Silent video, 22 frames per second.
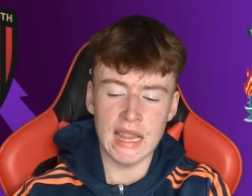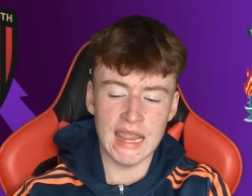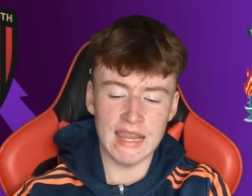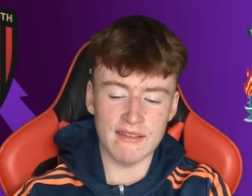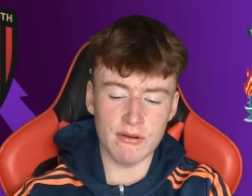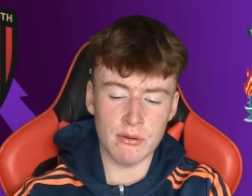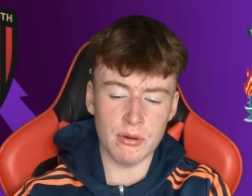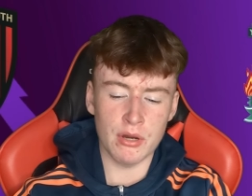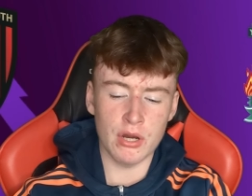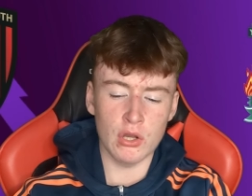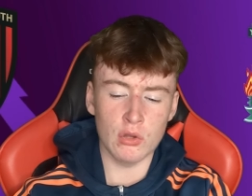
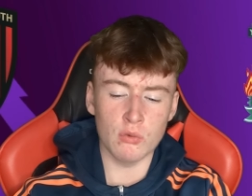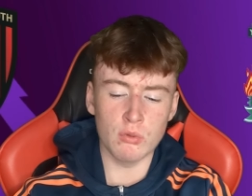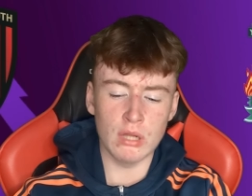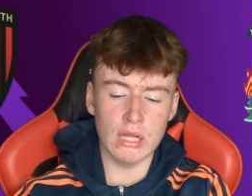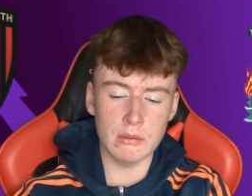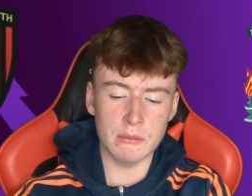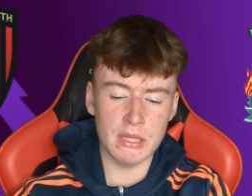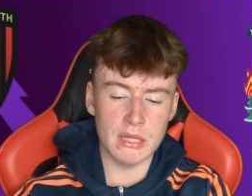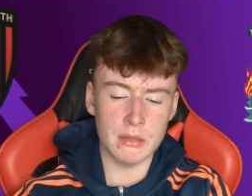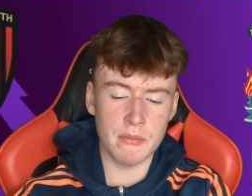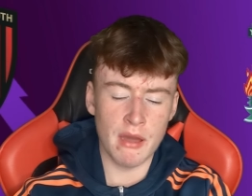Liverpool
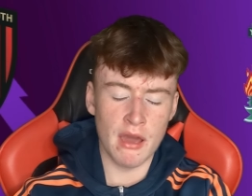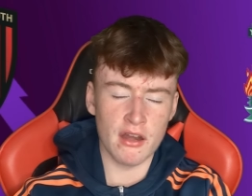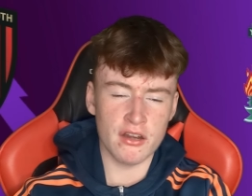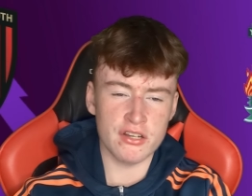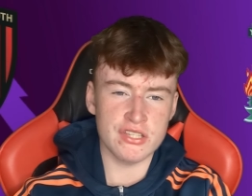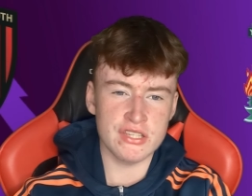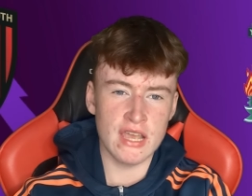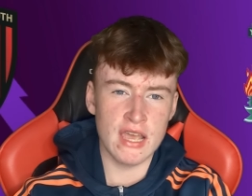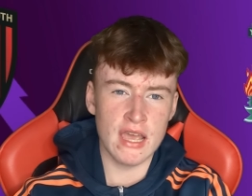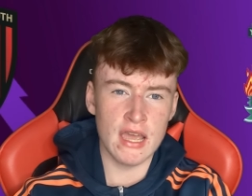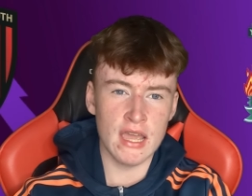will be the better
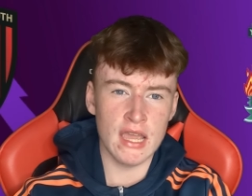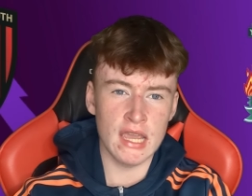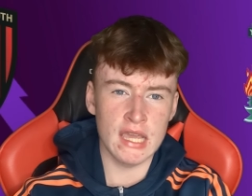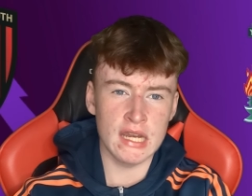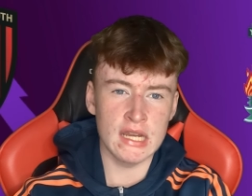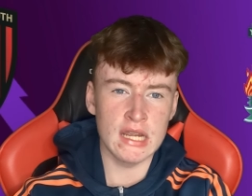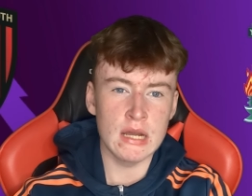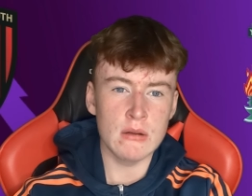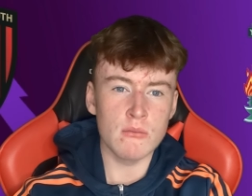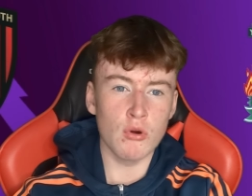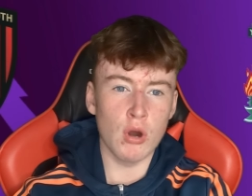
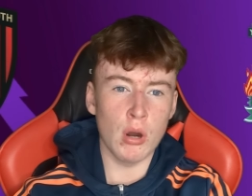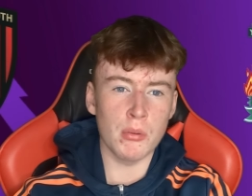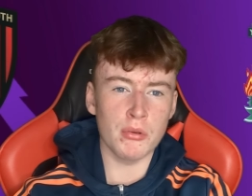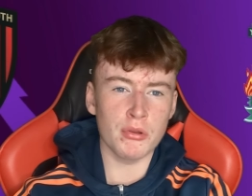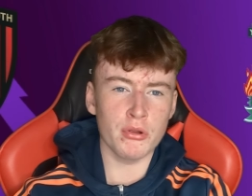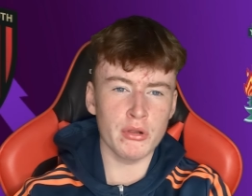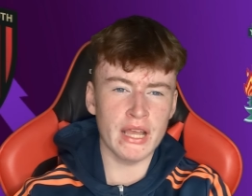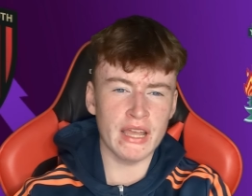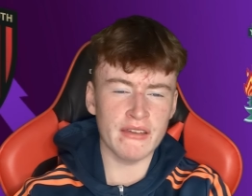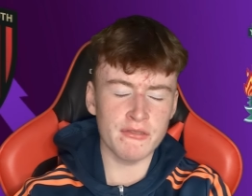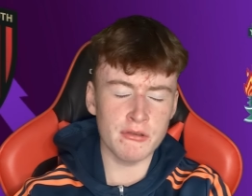side.
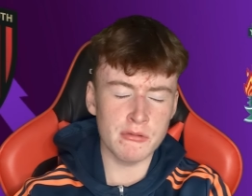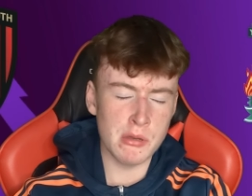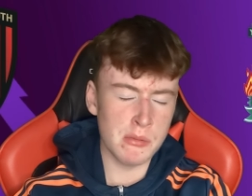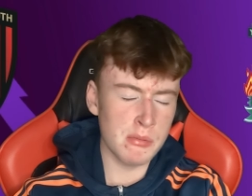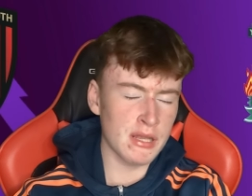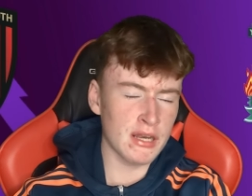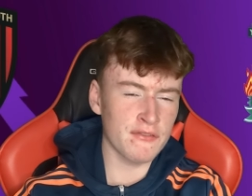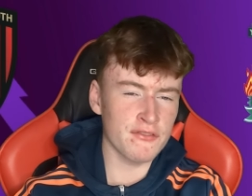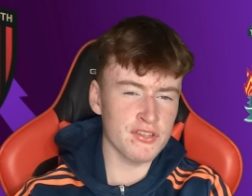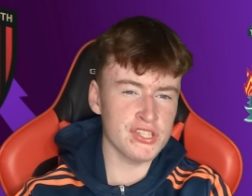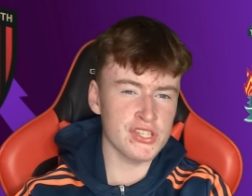Bournemouth will give them a
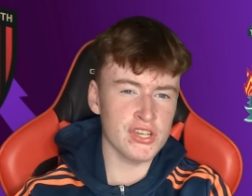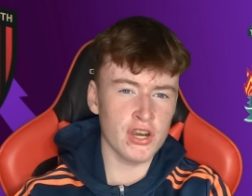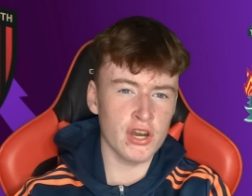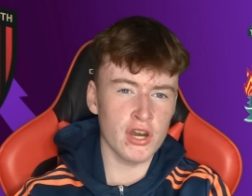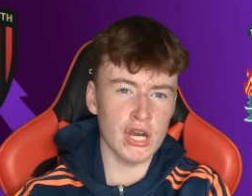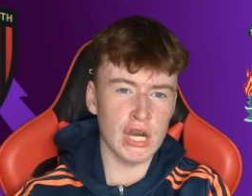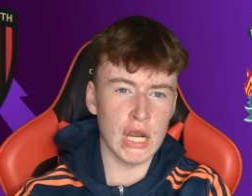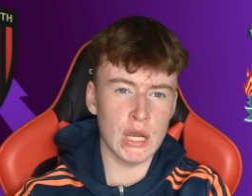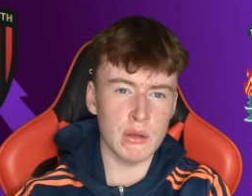bit of a scare.